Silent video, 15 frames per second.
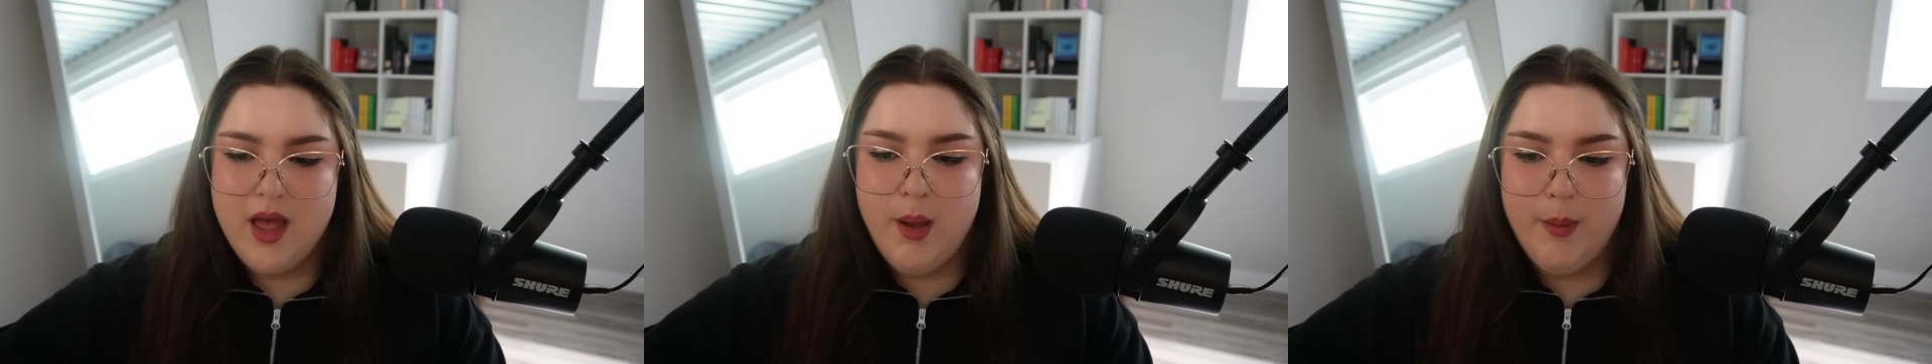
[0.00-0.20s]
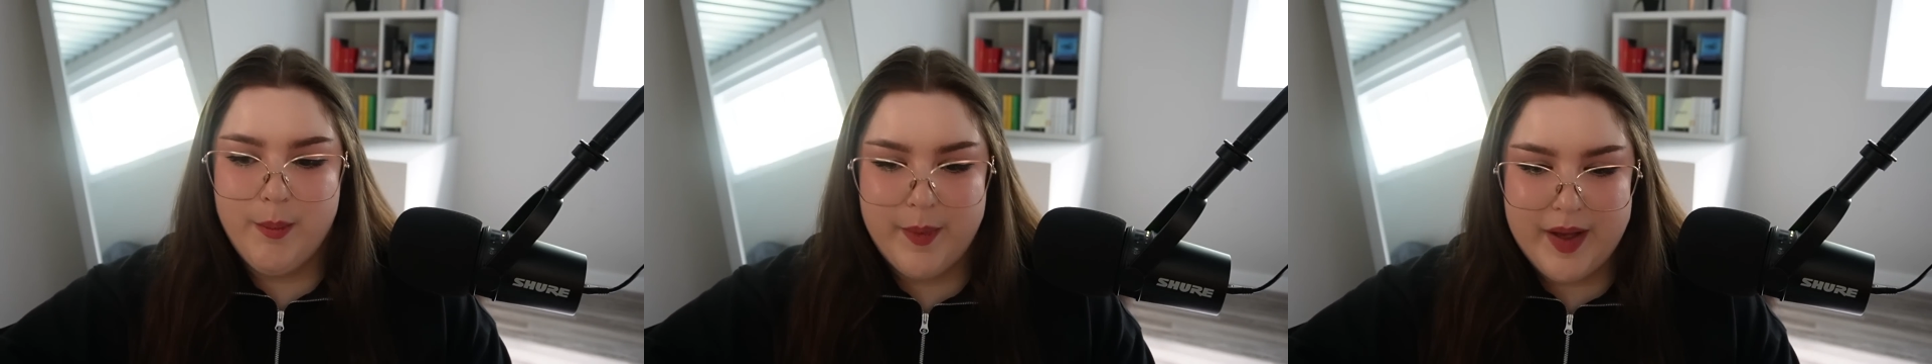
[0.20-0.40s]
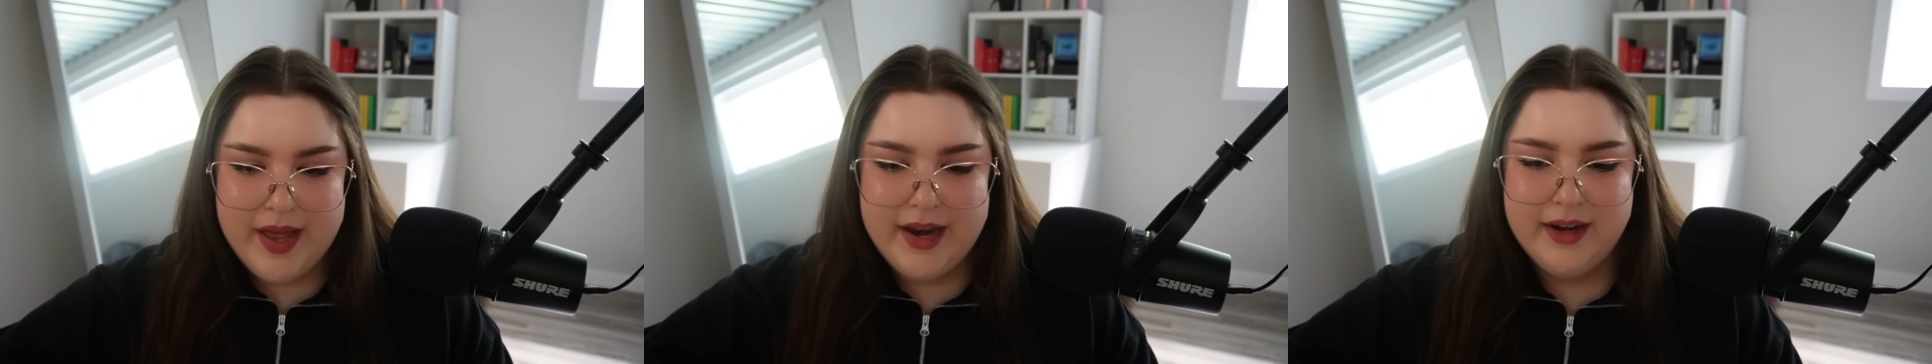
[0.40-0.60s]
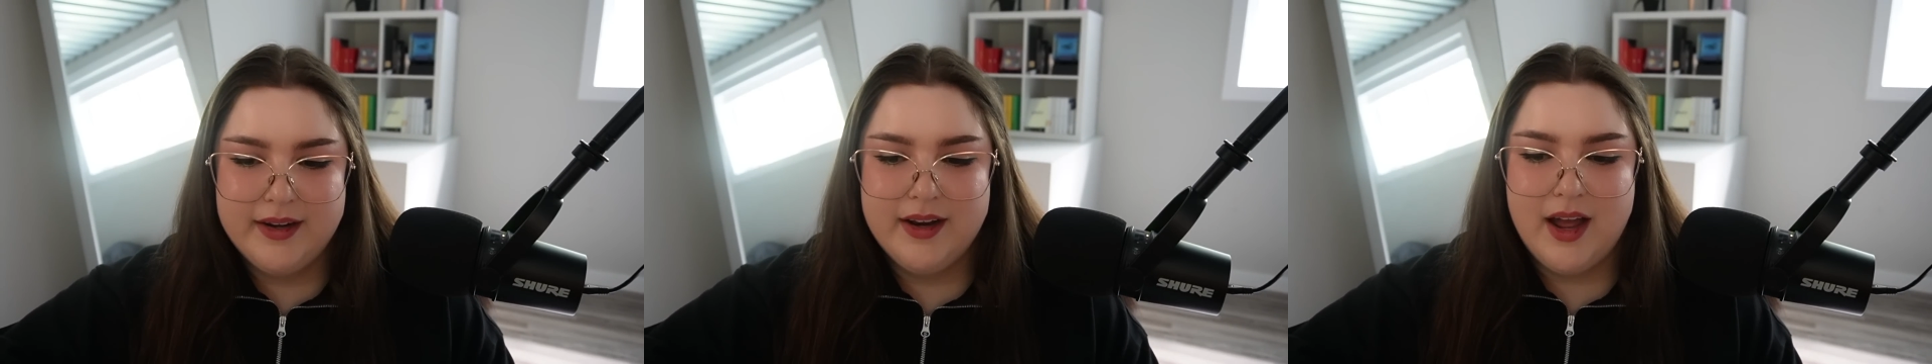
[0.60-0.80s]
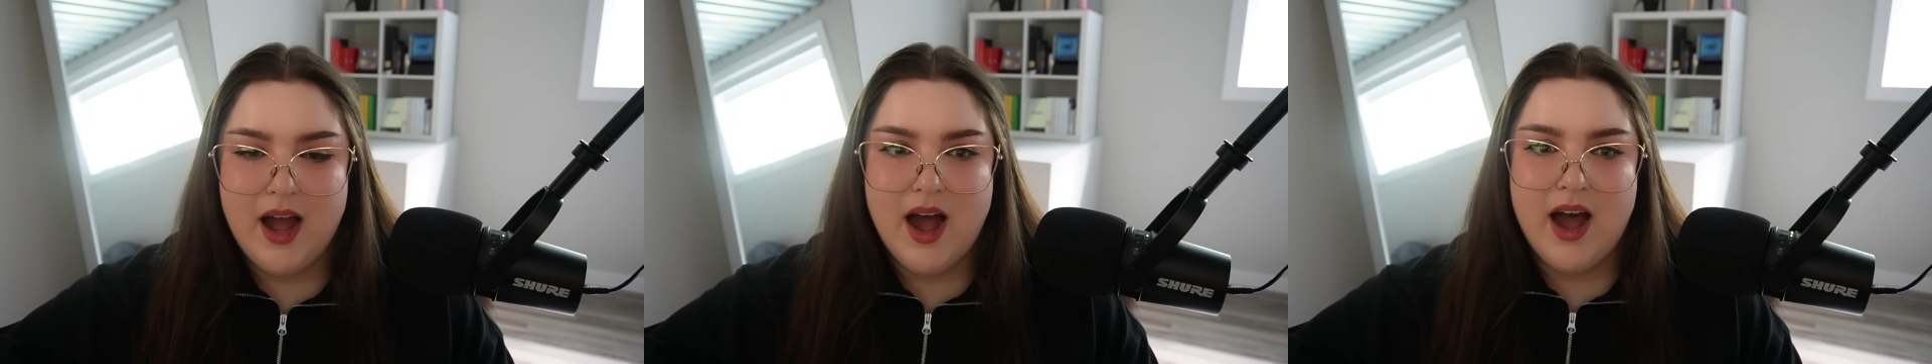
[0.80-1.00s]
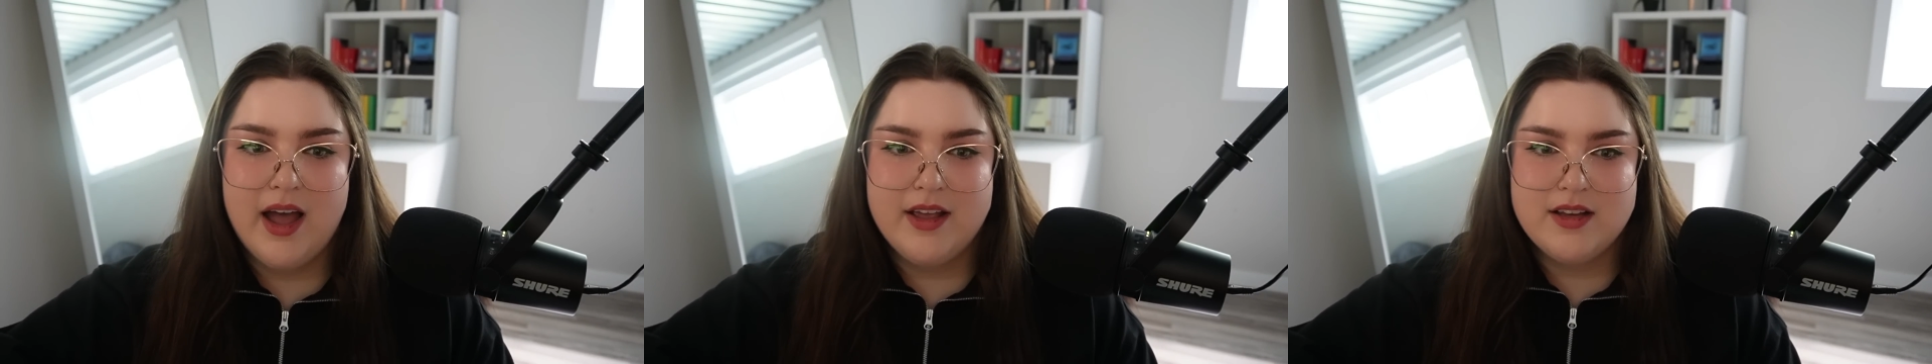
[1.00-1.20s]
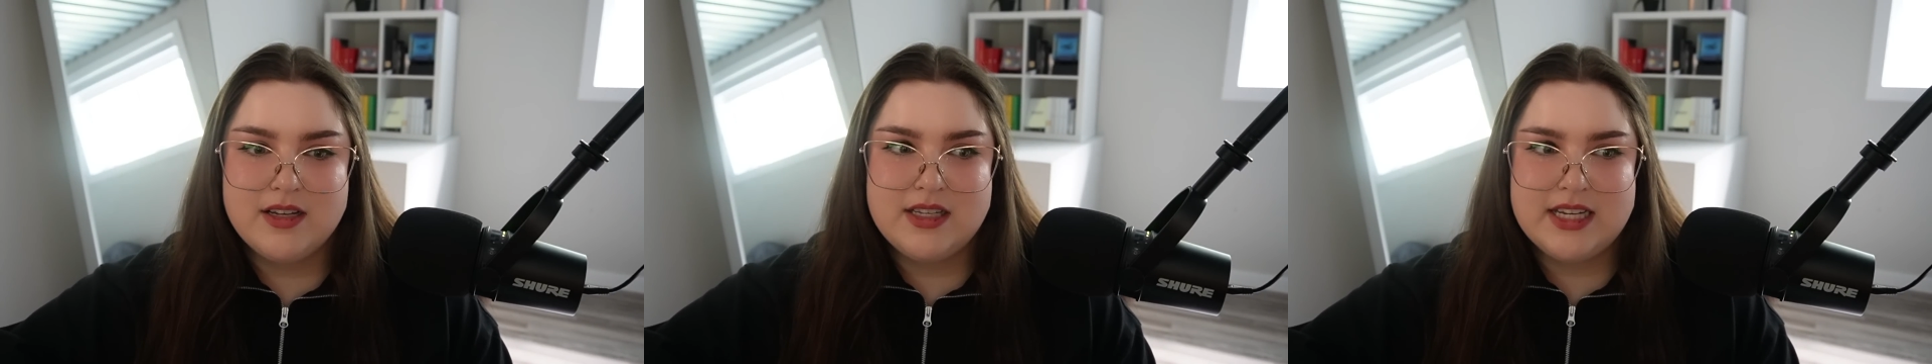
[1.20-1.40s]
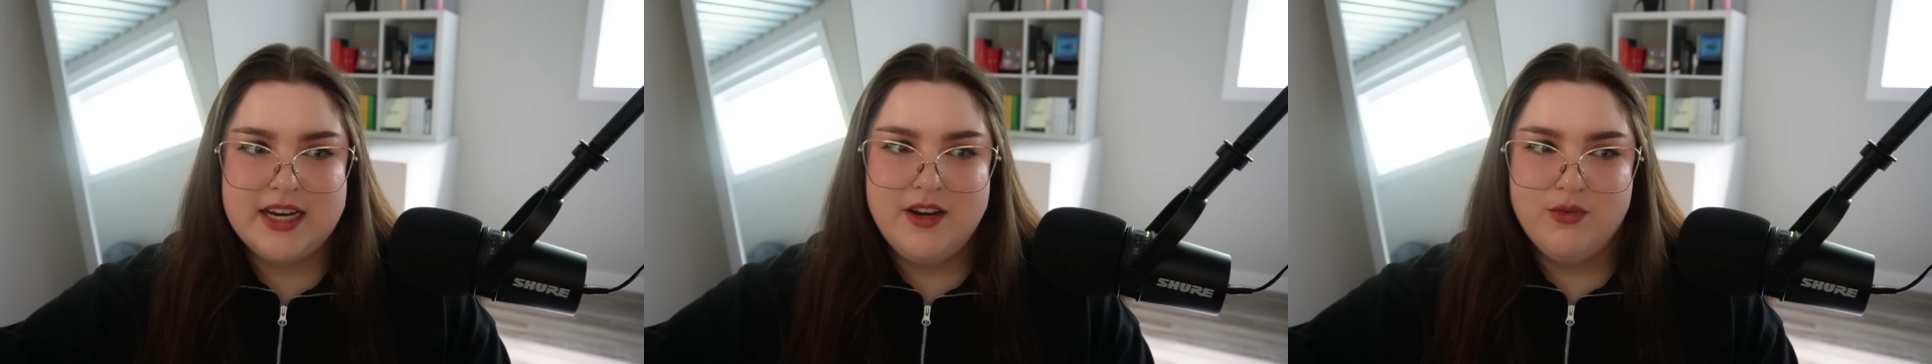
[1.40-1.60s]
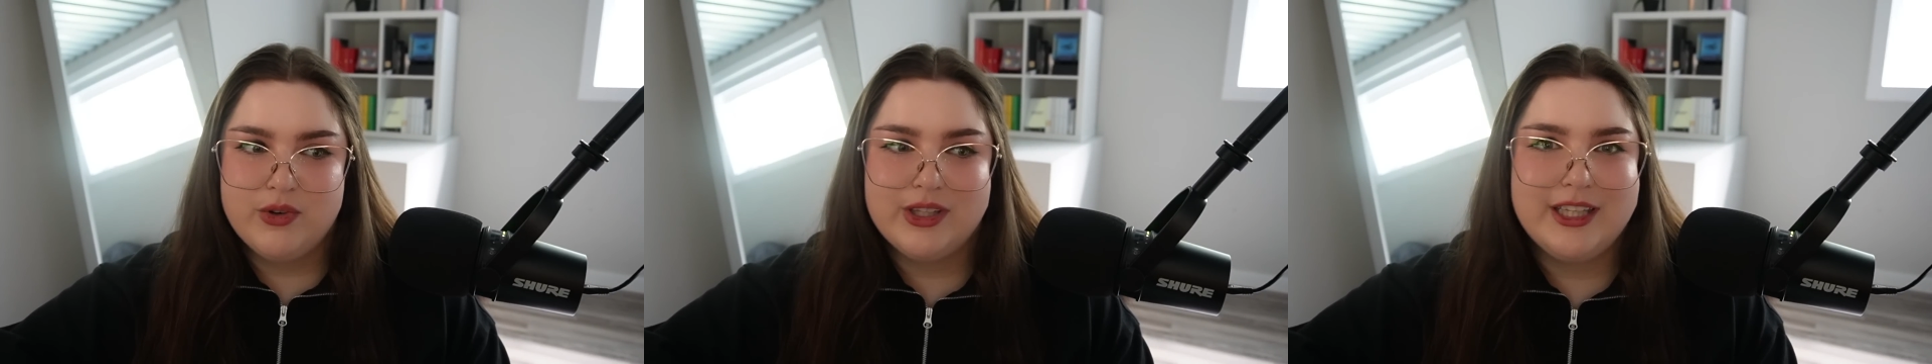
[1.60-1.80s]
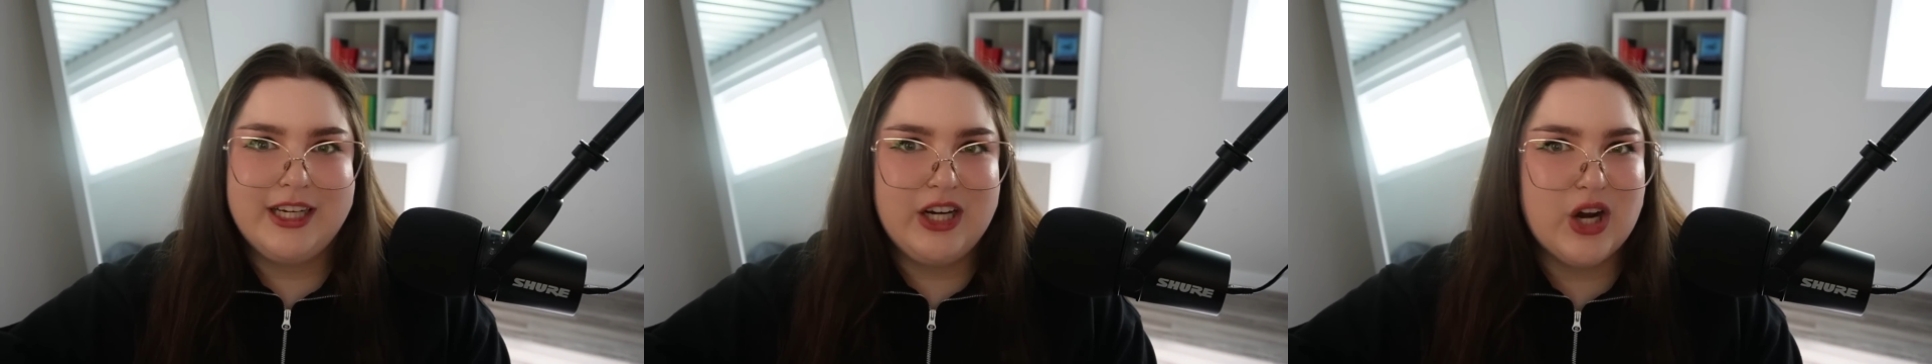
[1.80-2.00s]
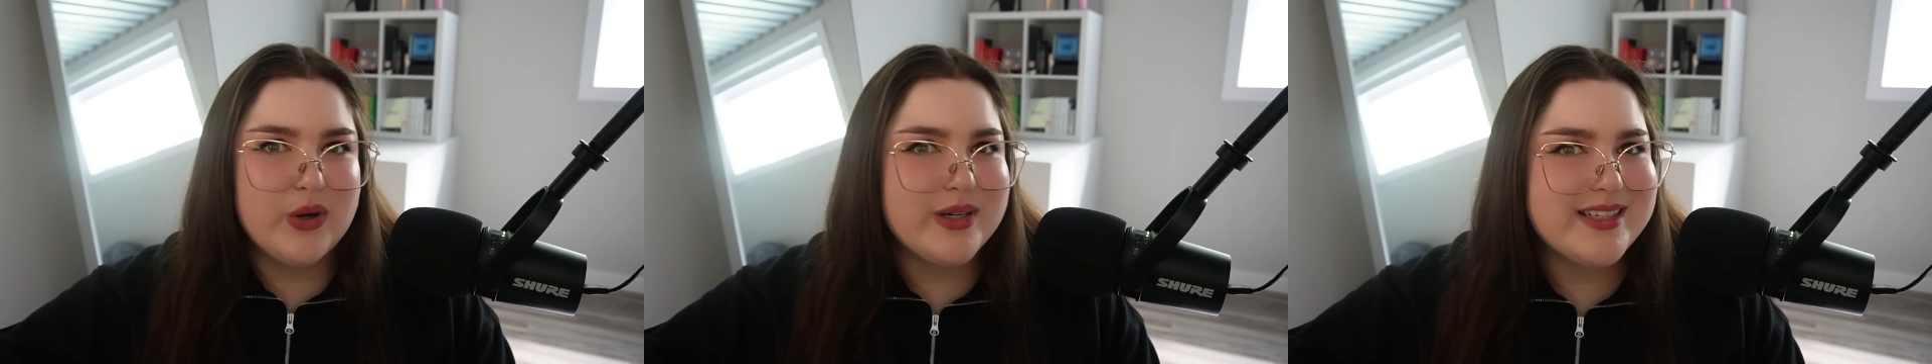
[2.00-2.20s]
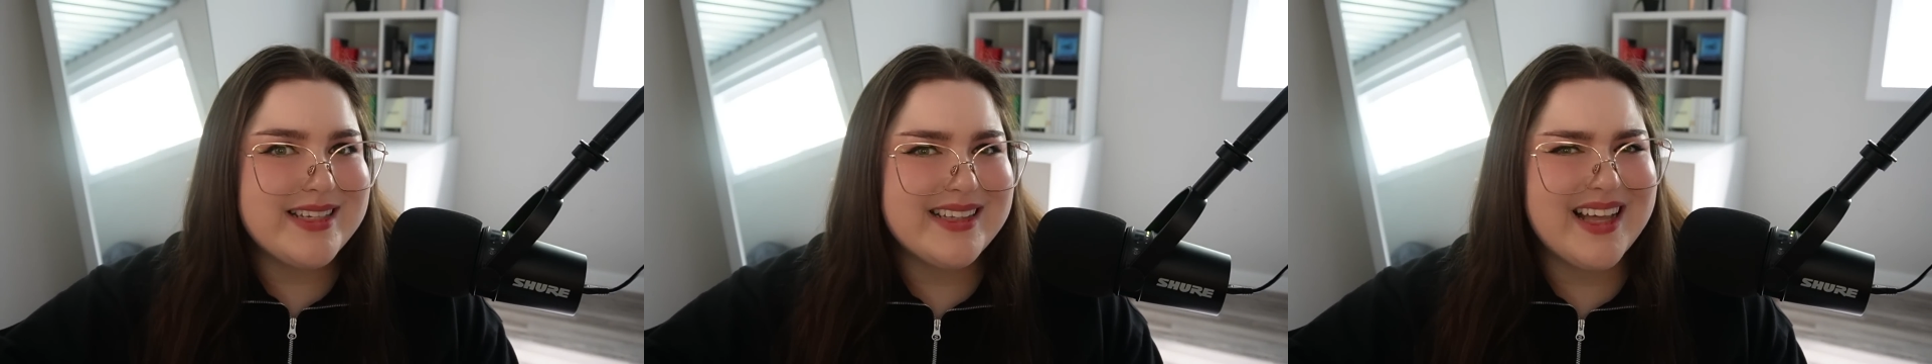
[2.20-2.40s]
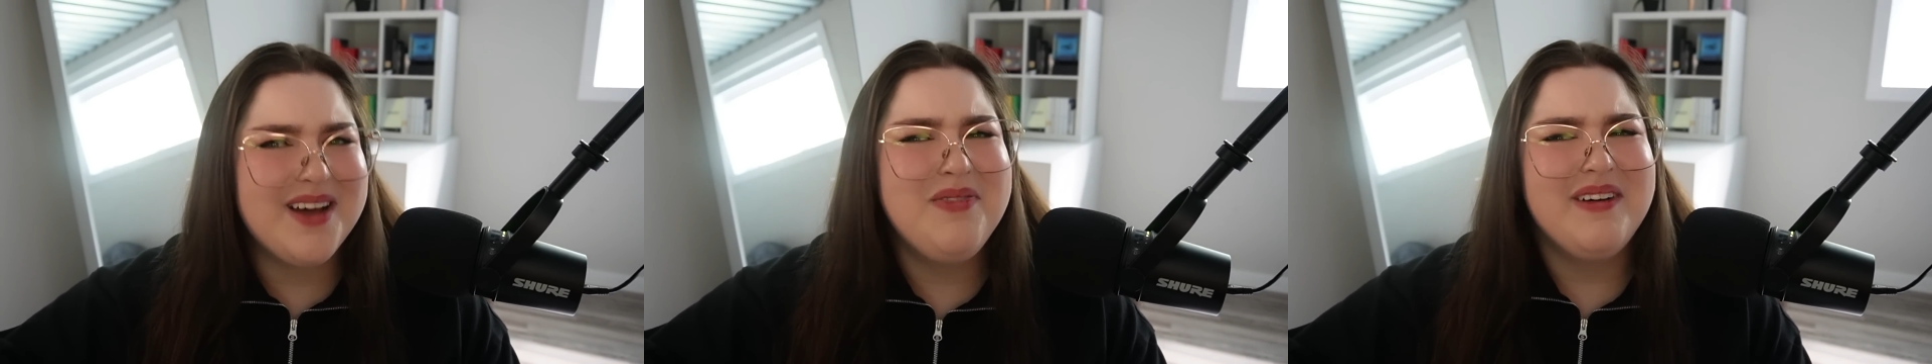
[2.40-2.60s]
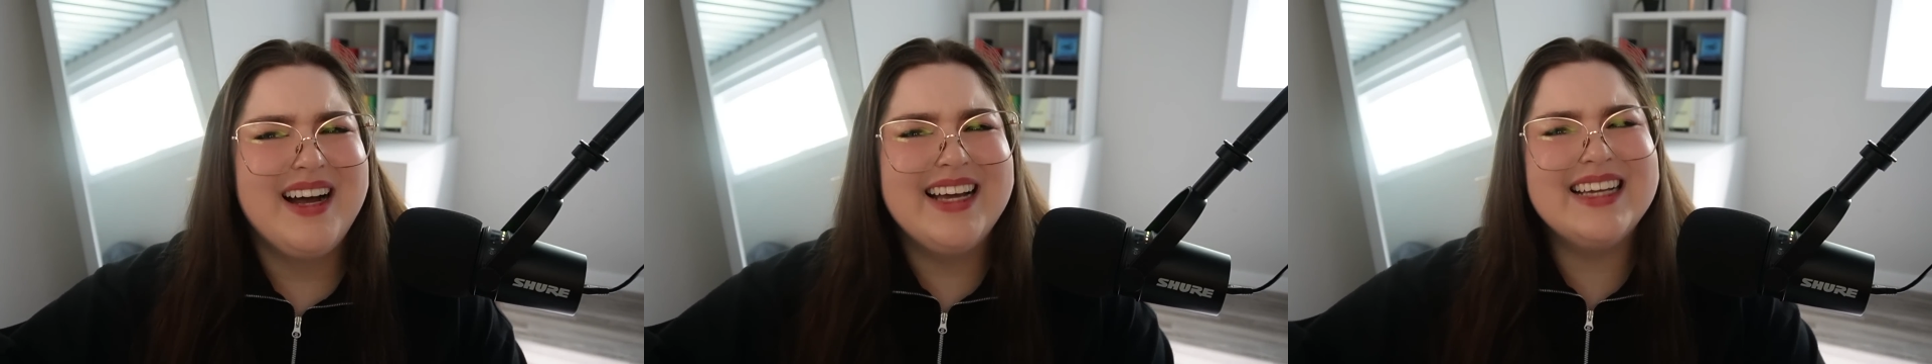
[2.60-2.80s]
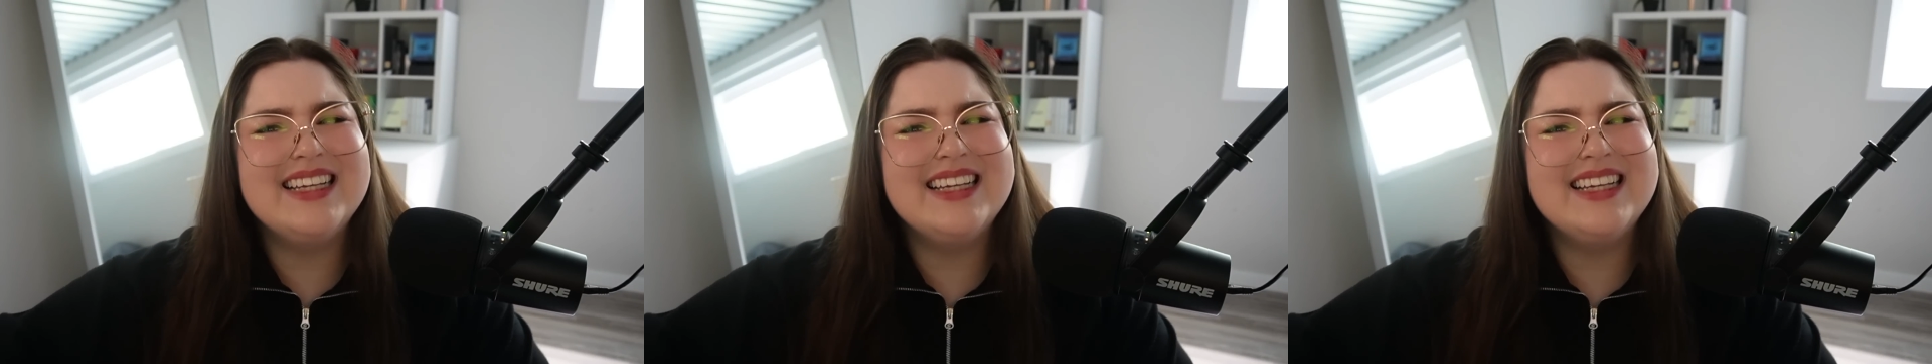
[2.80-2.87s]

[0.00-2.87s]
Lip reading: but I didn't really notice it that much.